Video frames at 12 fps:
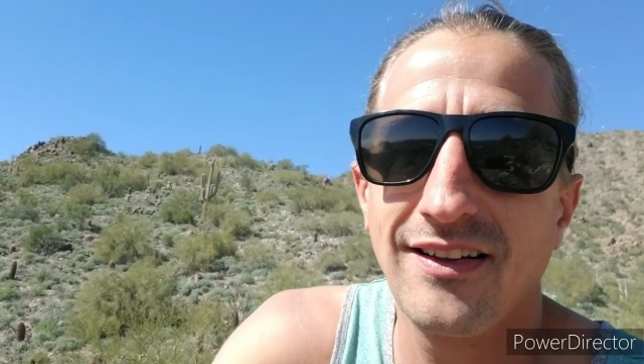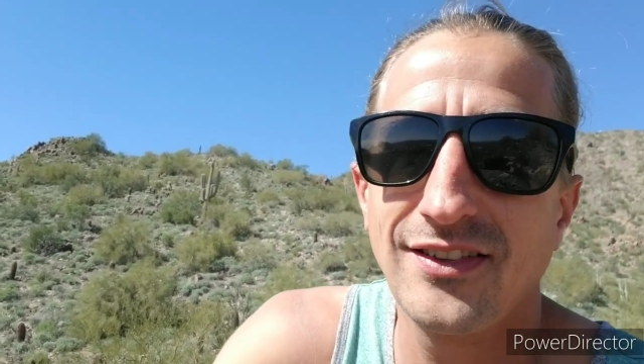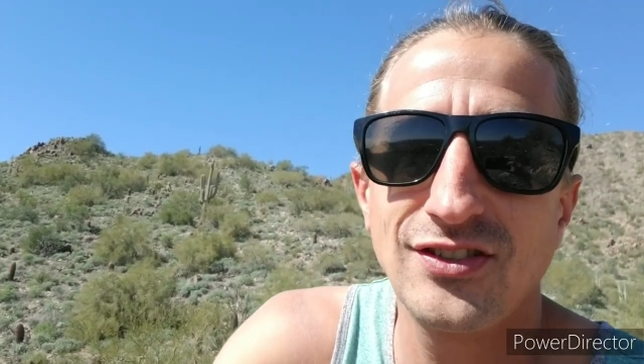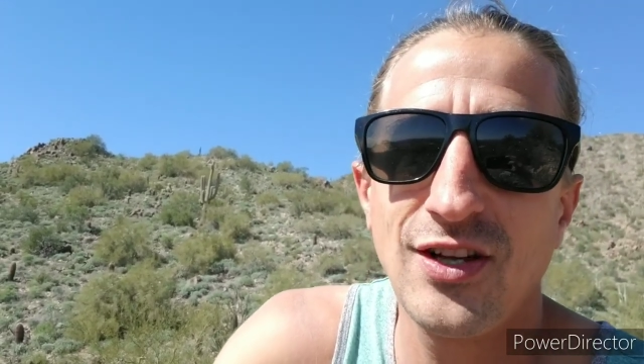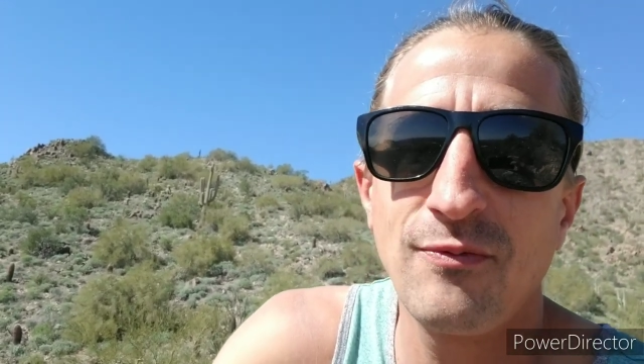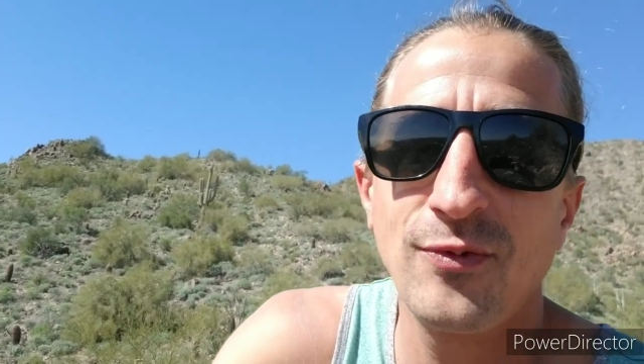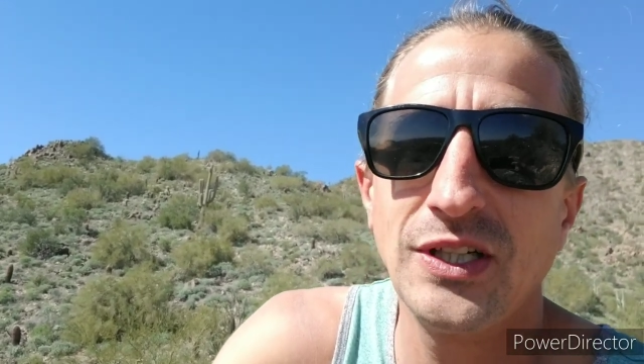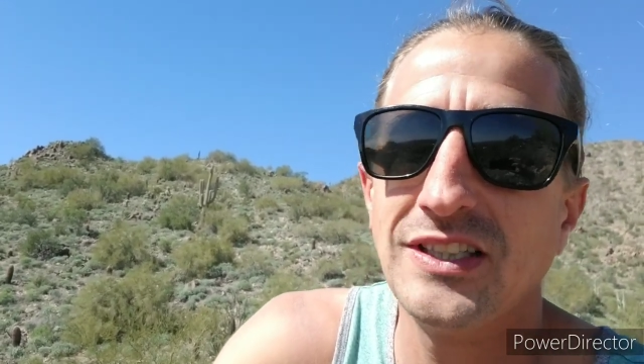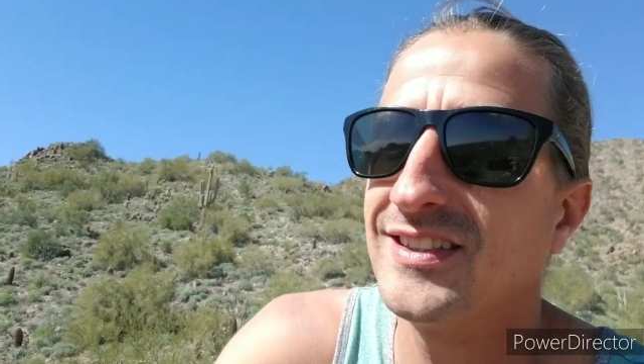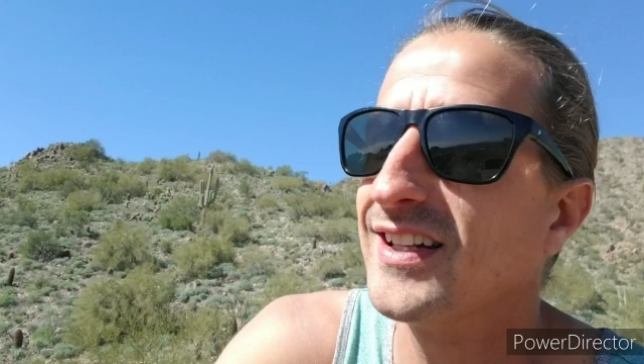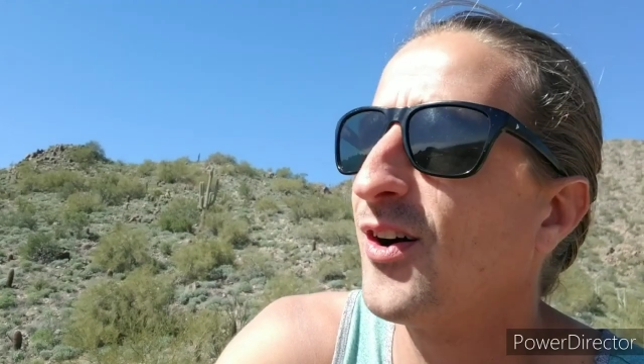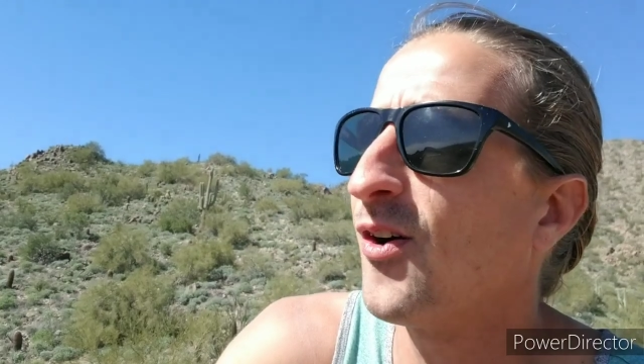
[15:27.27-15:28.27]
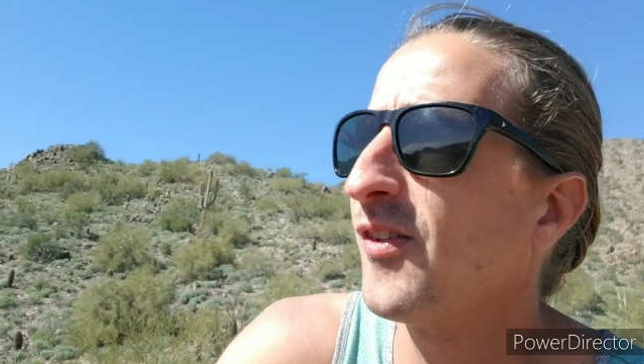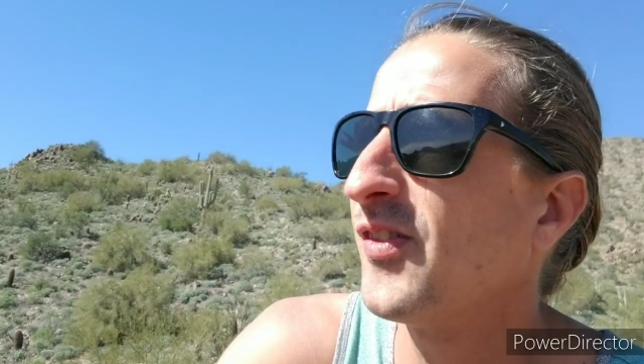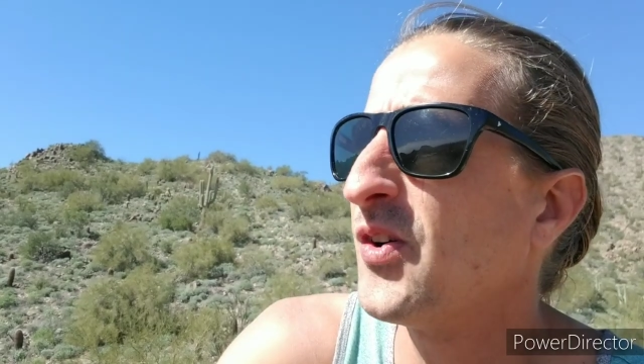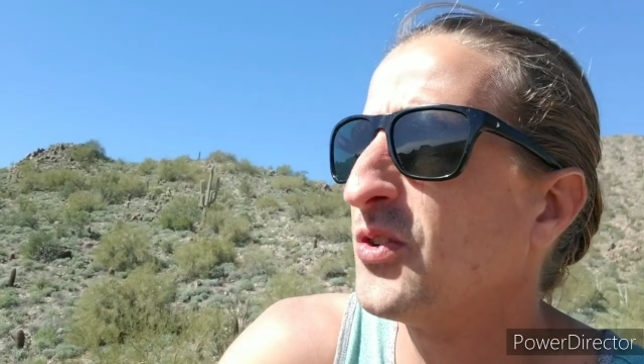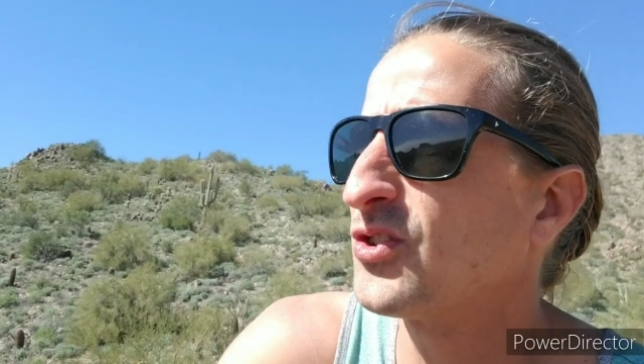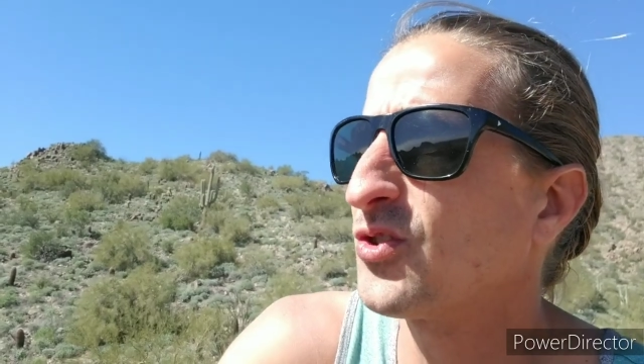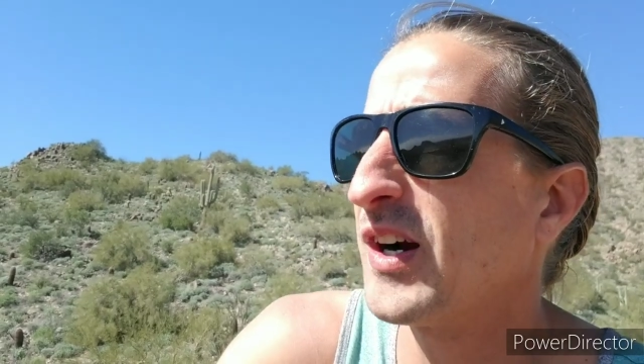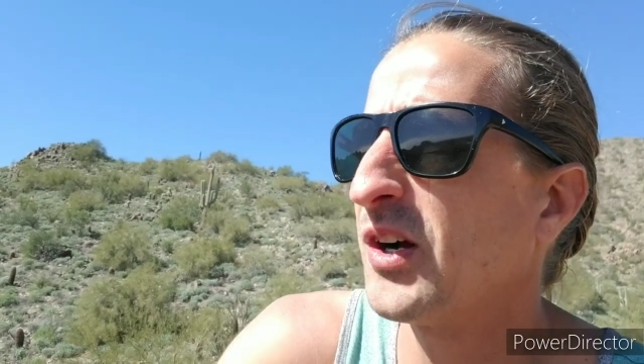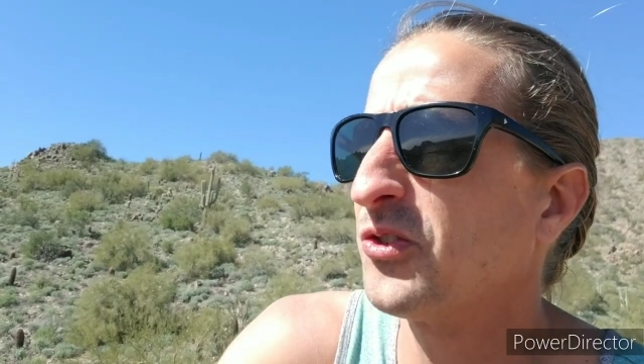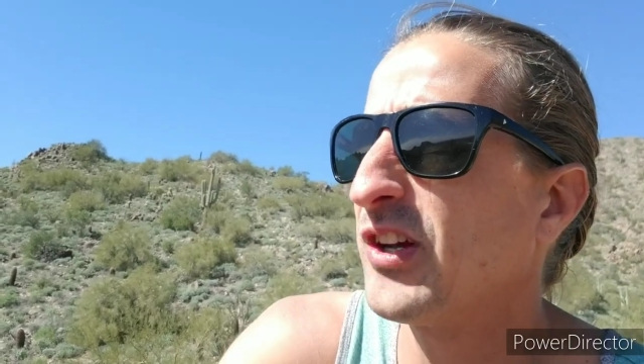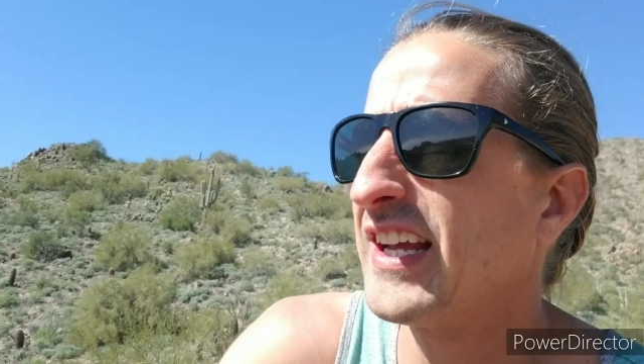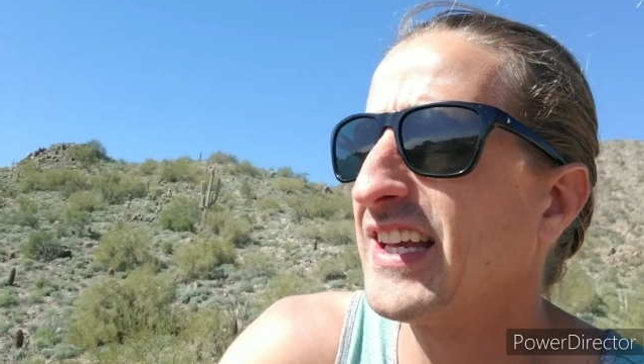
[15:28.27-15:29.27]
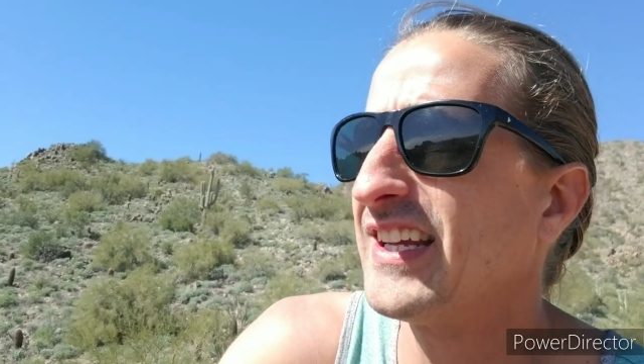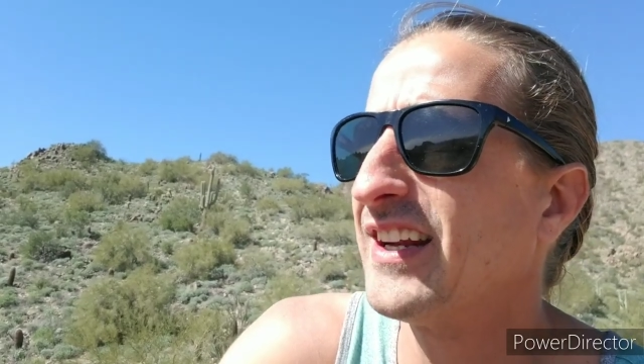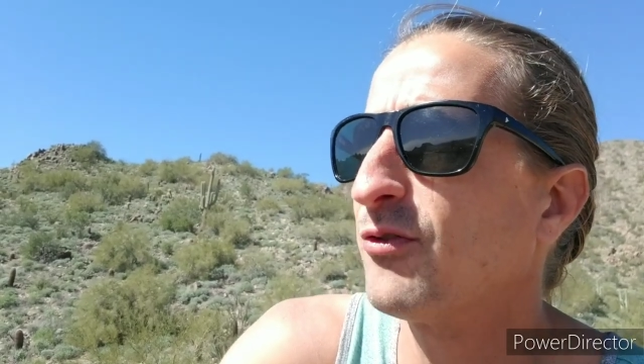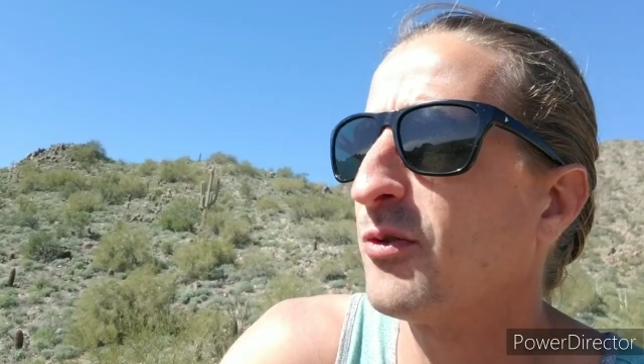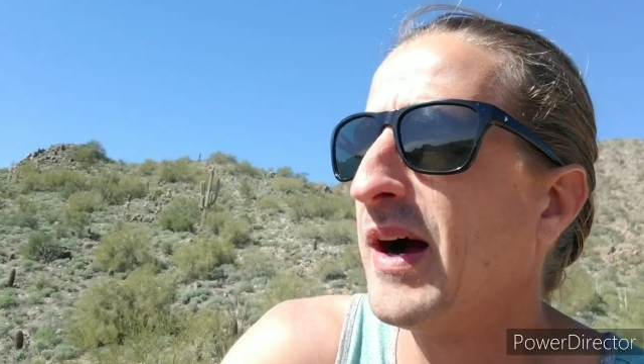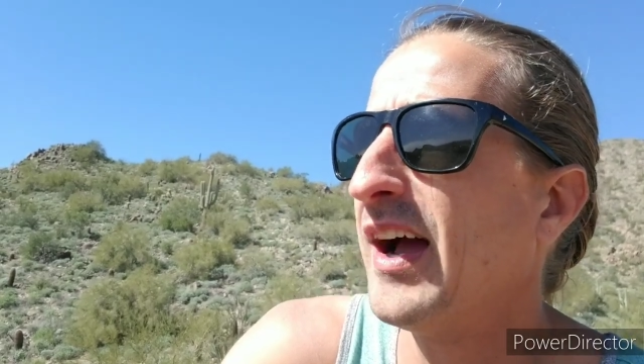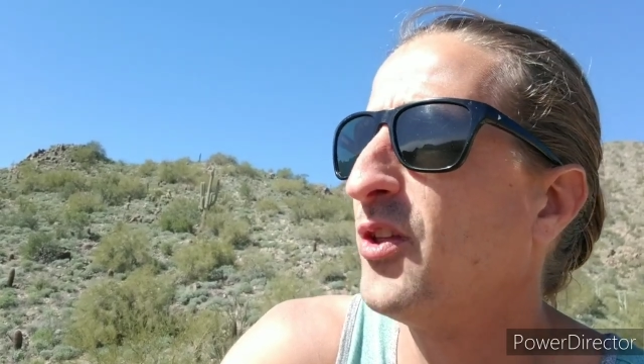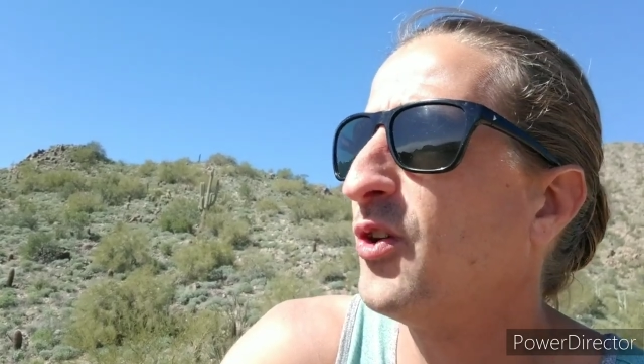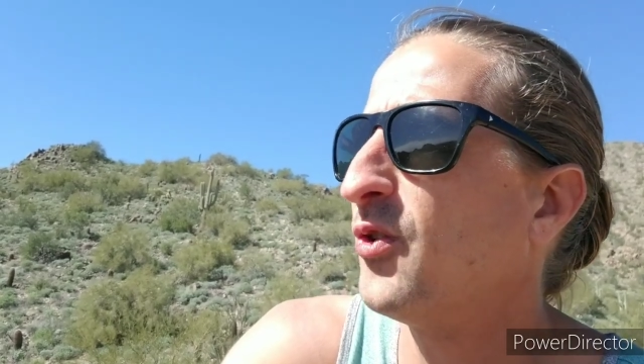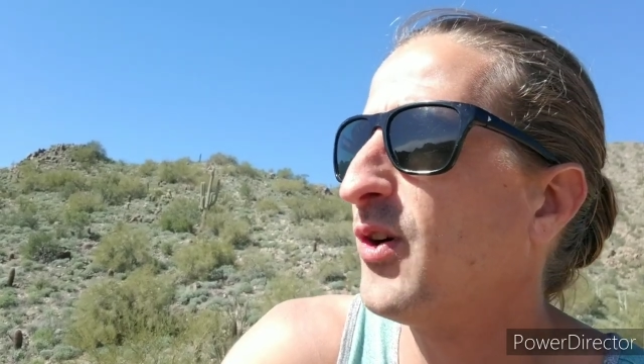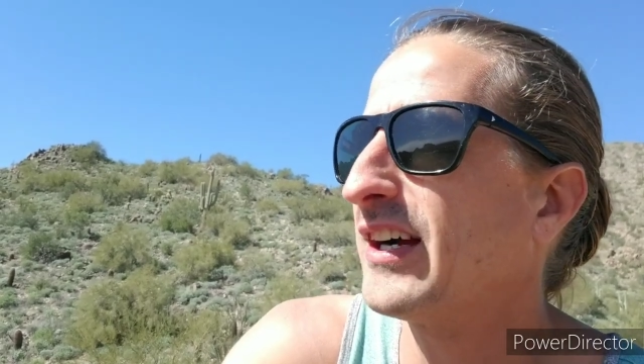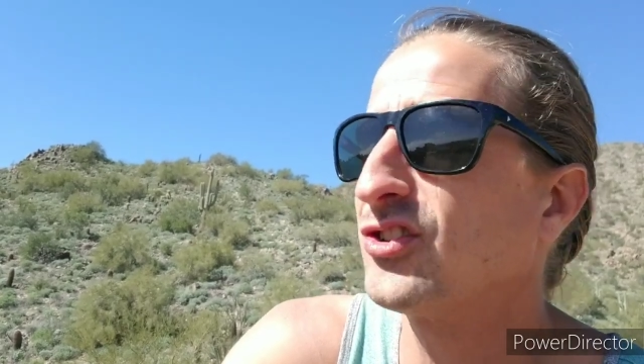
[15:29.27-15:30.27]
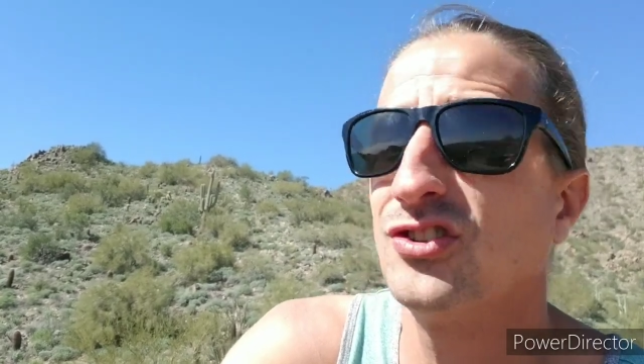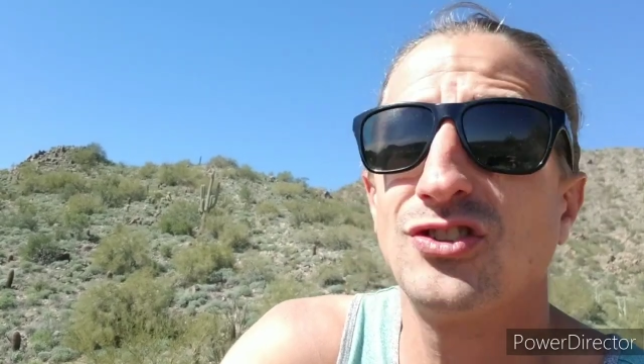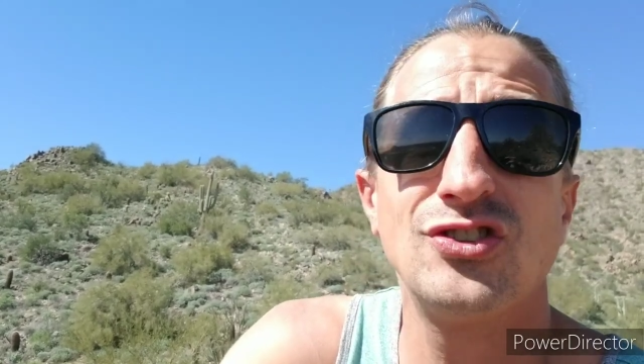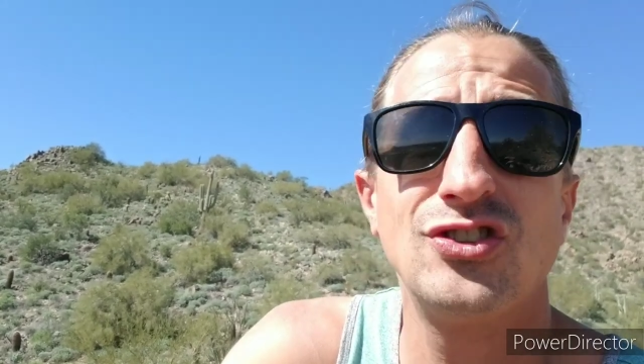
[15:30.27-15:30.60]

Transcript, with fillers: some reason on those trails hiking in from either direction,